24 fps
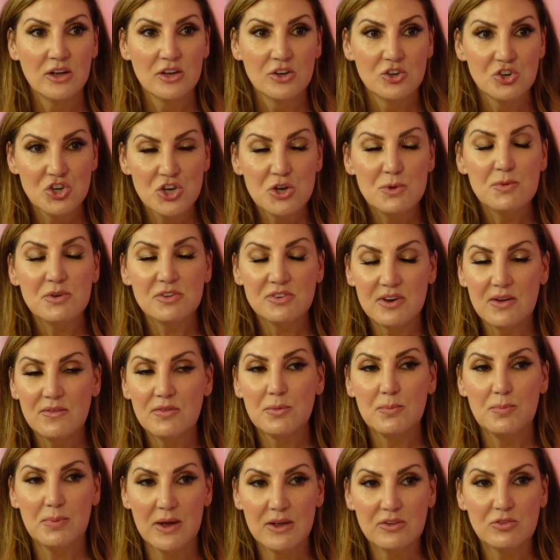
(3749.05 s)
she must have
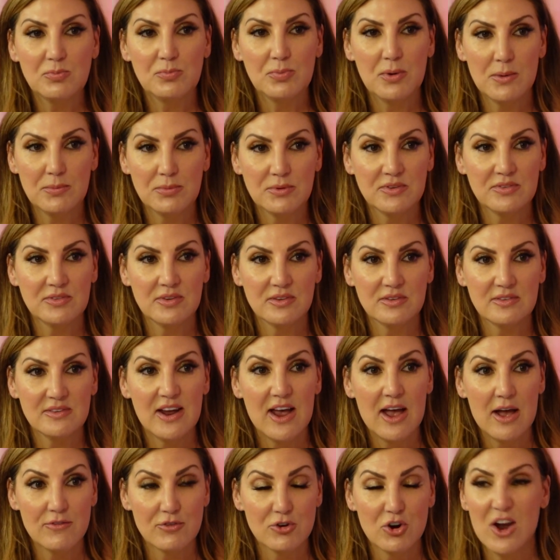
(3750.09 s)
the best publicist
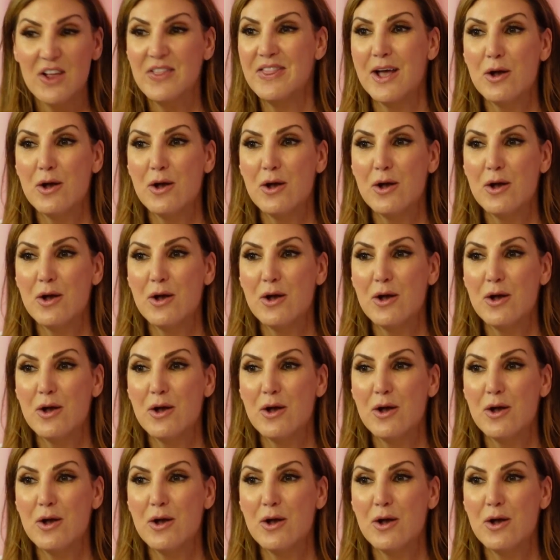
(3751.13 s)
ever." And